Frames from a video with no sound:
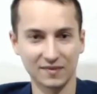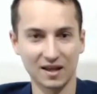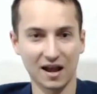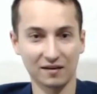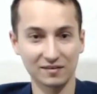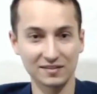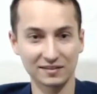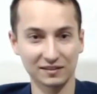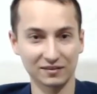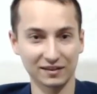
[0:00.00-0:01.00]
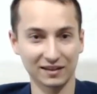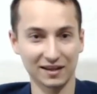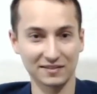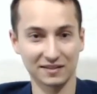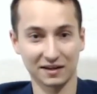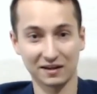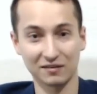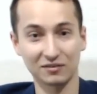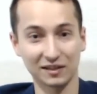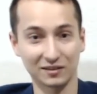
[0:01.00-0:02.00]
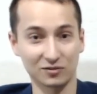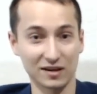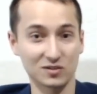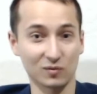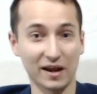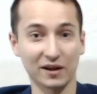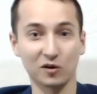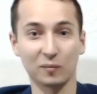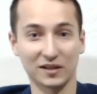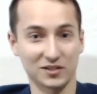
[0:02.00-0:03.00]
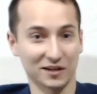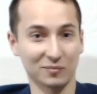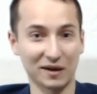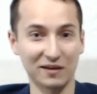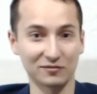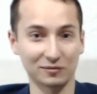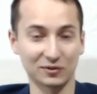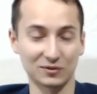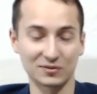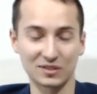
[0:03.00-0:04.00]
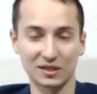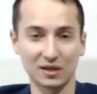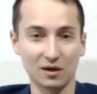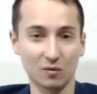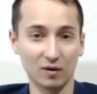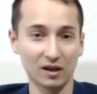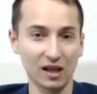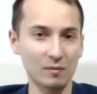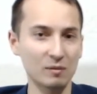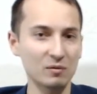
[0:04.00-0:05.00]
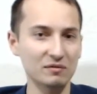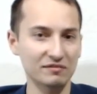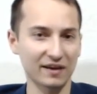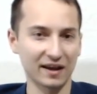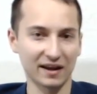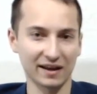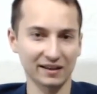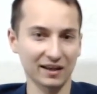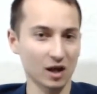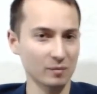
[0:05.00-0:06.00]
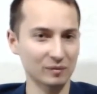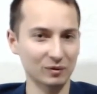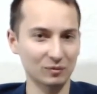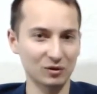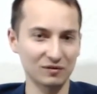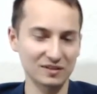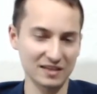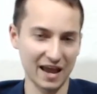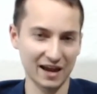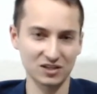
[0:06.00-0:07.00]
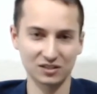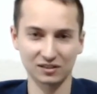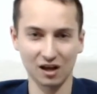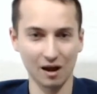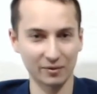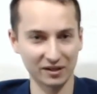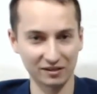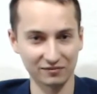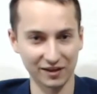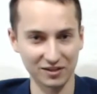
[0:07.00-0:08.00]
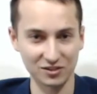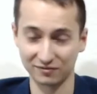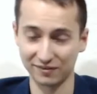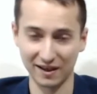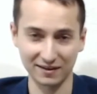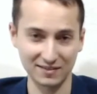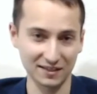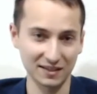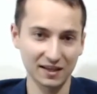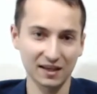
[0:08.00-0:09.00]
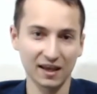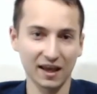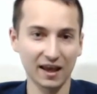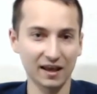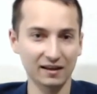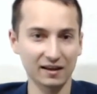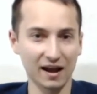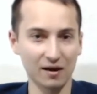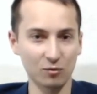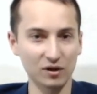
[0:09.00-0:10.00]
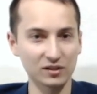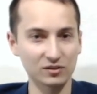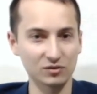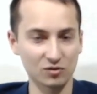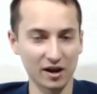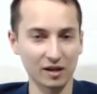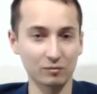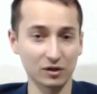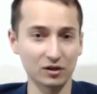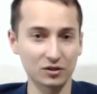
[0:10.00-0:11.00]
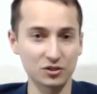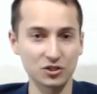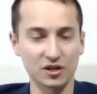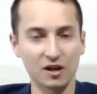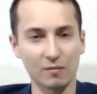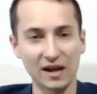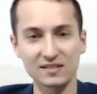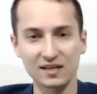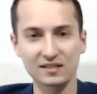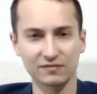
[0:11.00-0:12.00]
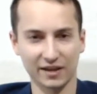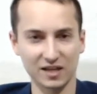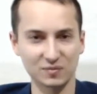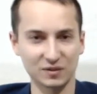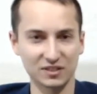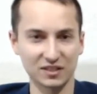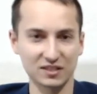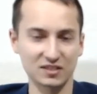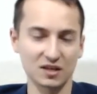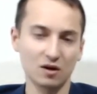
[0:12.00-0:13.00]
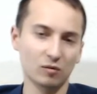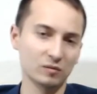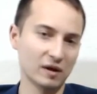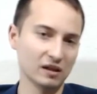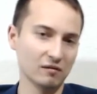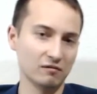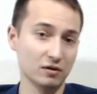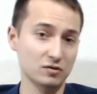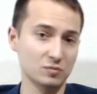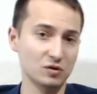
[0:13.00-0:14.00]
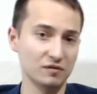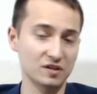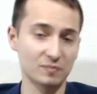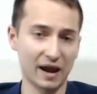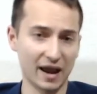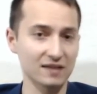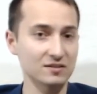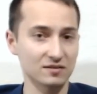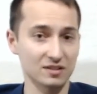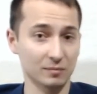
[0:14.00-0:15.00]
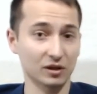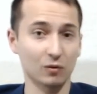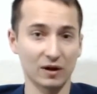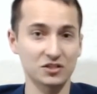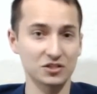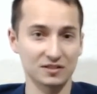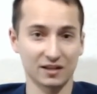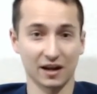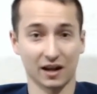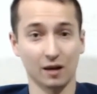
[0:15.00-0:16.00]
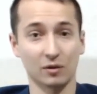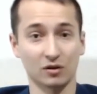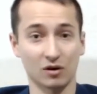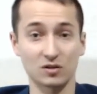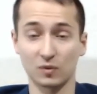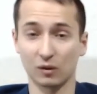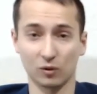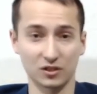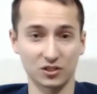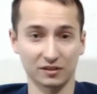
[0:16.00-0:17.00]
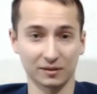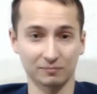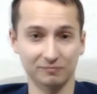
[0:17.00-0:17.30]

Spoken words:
I recently realized that I never really addressed why I called my channel Biofilm News. Well, I'm a movie fan. I like comic book movies, action, comedy, adventure, fantasy, and I wanted to try and merge my scientific expertise with my love of those movies by answering some of the questions that I come across while watching them.